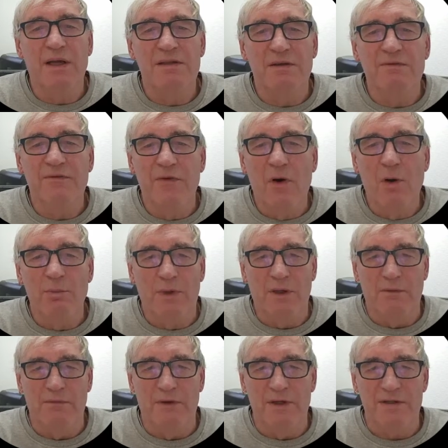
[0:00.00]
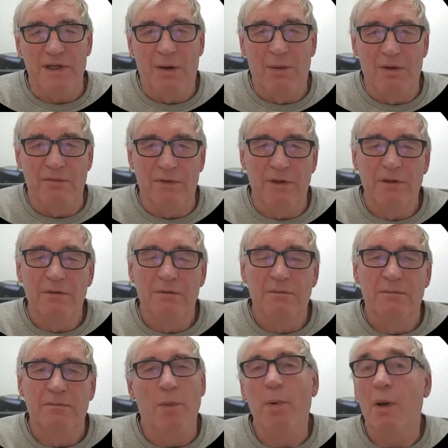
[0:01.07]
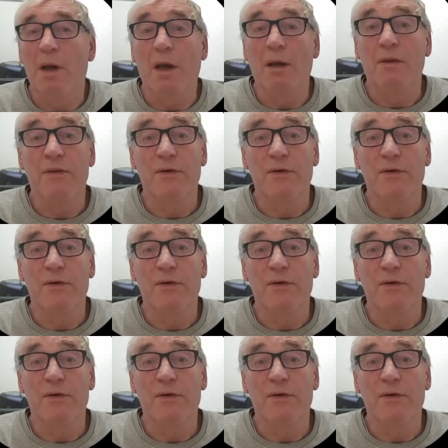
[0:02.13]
that informed me of this, however, probably